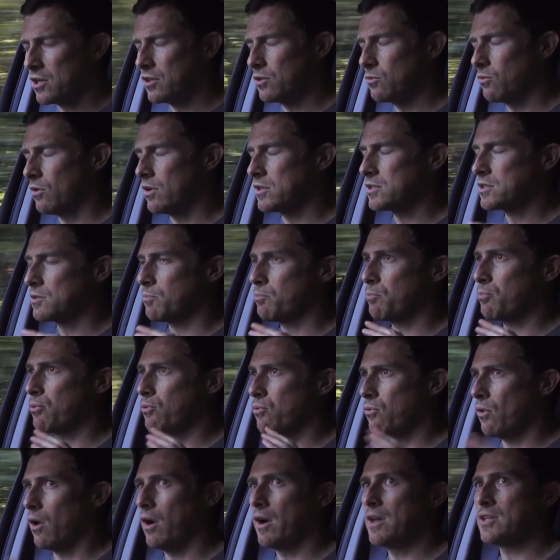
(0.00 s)
otherwise the
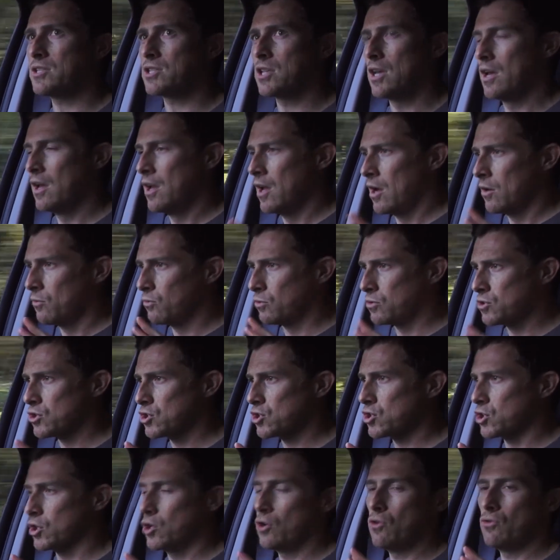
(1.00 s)
price will
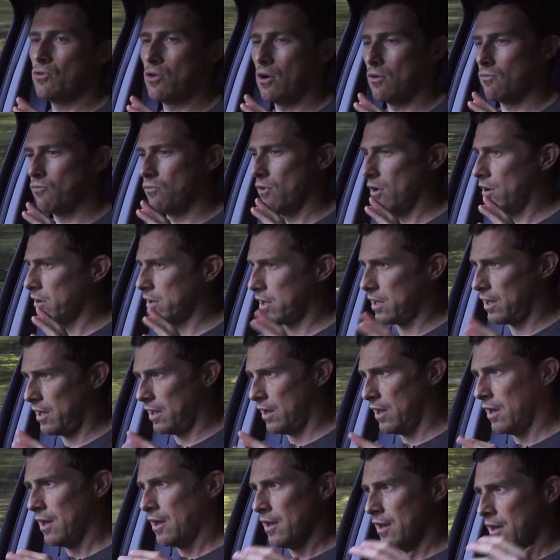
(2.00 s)
soon
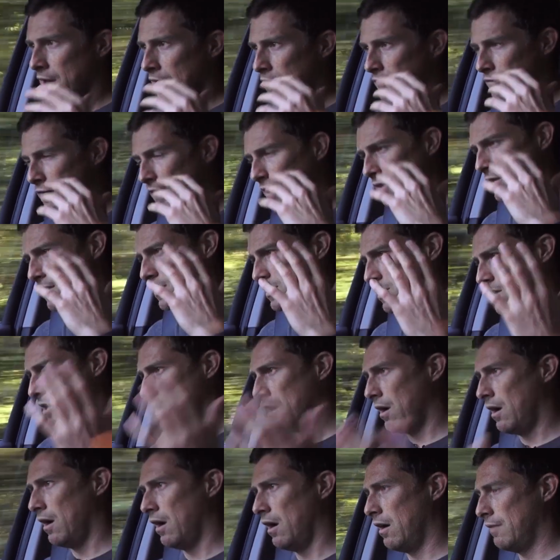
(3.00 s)
rocket. In fact, this
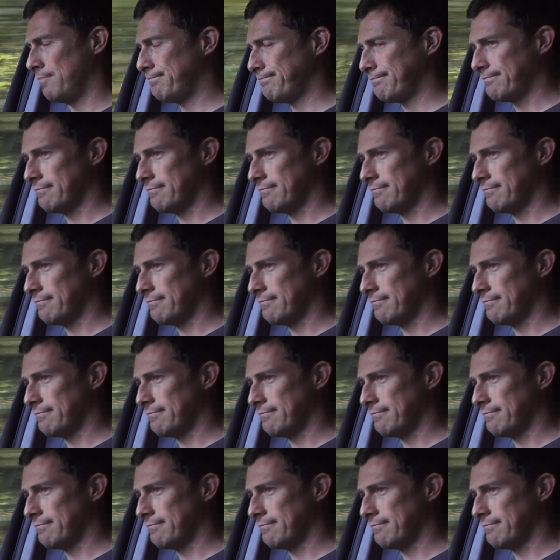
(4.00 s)
car,